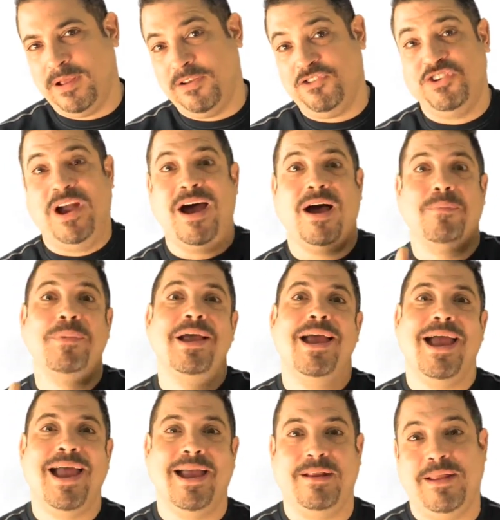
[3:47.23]
job
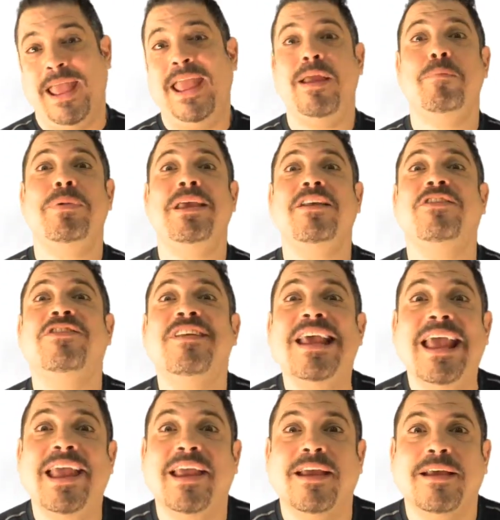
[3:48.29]
at
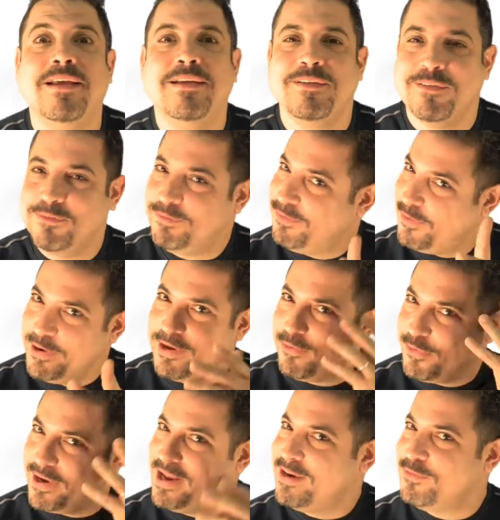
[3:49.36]
ABC, very
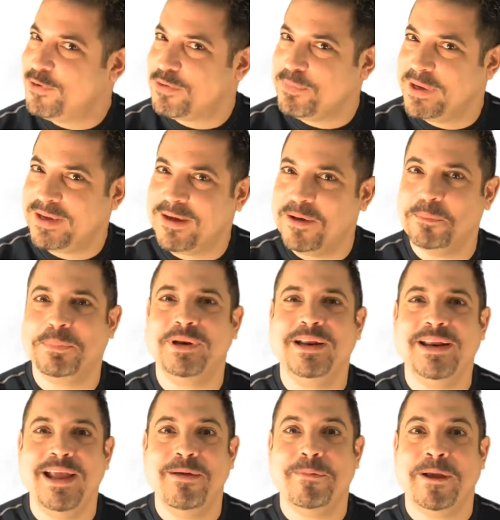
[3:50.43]
creative with my company
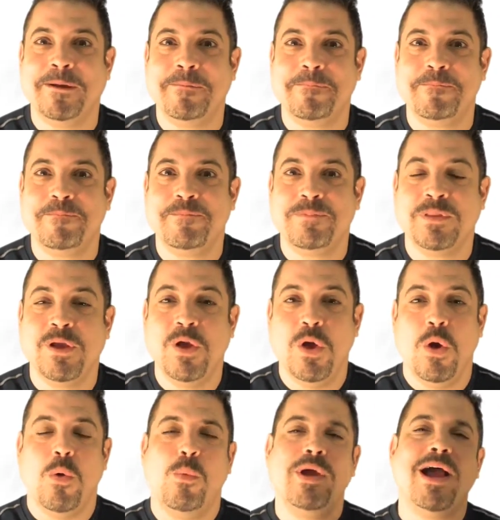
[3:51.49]
name,
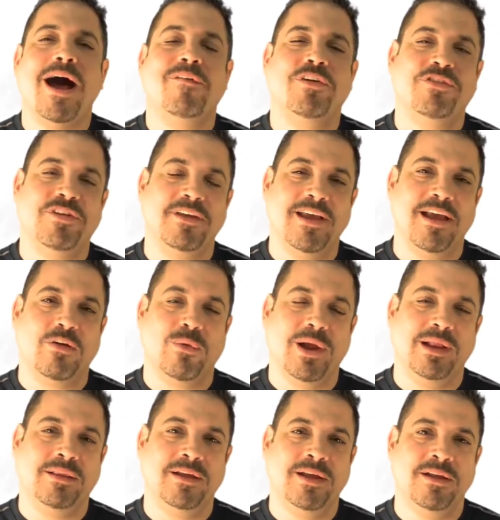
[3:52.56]
we obviously get
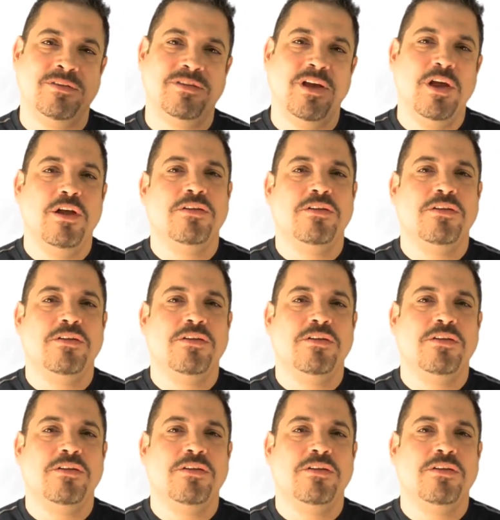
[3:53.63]
great leads.